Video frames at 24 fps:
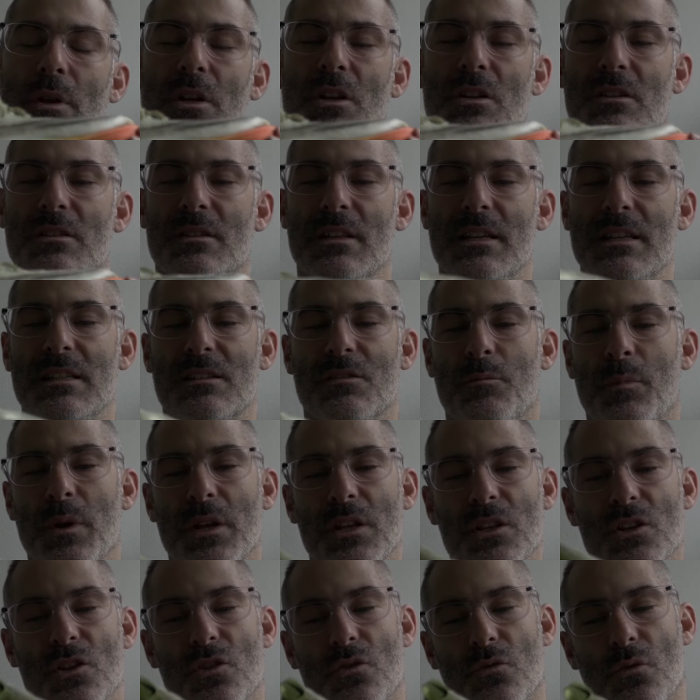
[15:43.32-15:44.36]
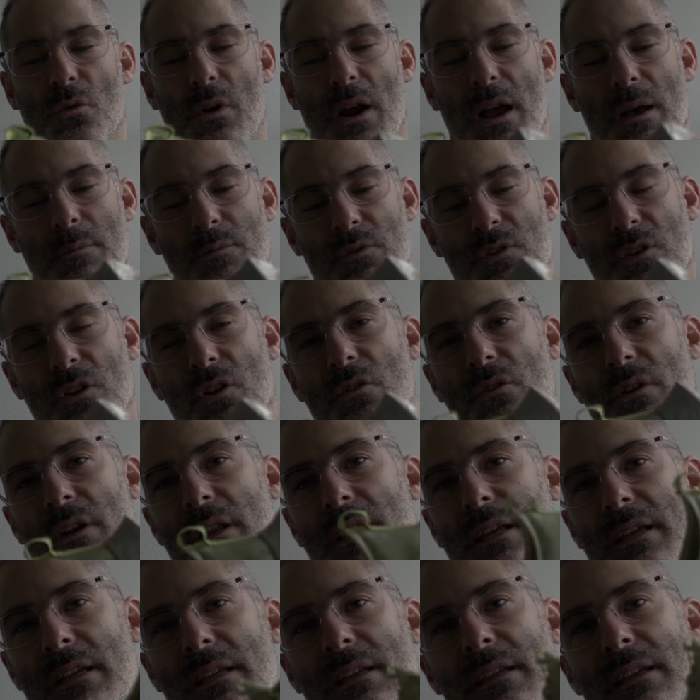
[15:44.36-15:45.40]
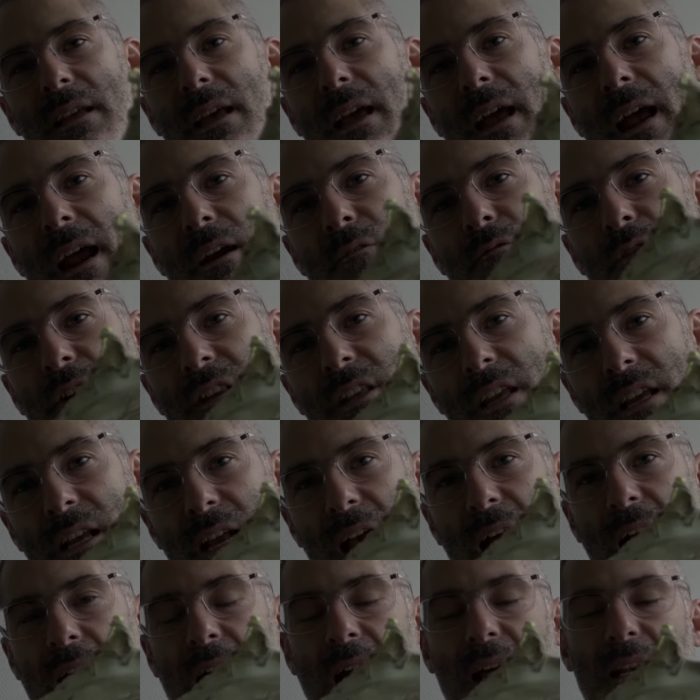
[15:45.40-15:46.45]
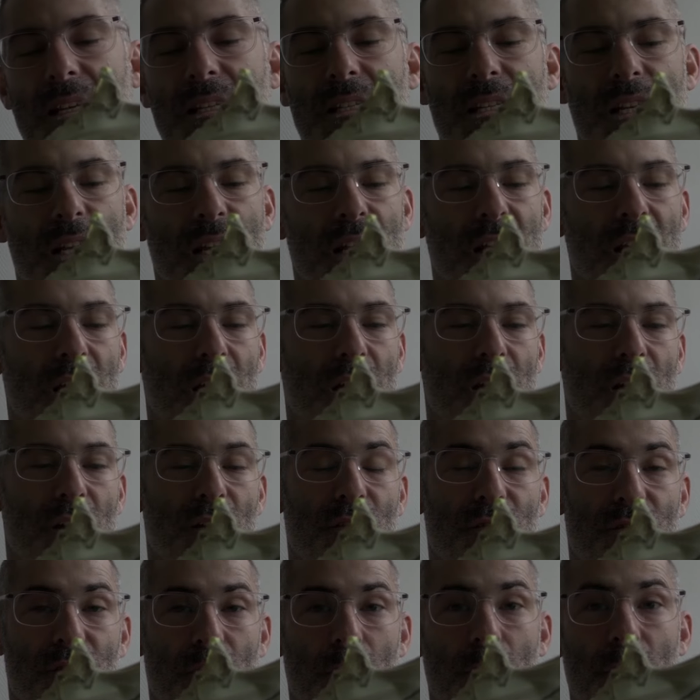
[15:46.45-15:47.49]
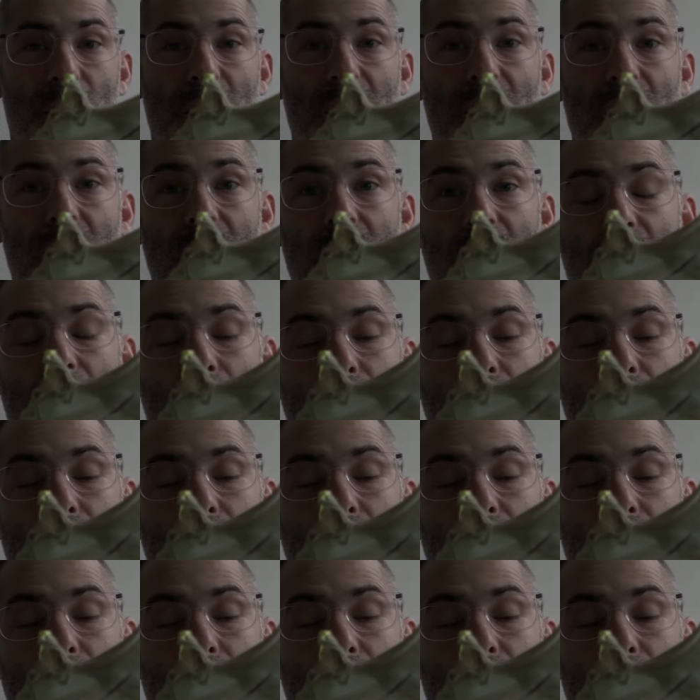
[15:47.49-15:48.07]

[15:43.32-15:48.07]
because these have been through absolutely everything. And for me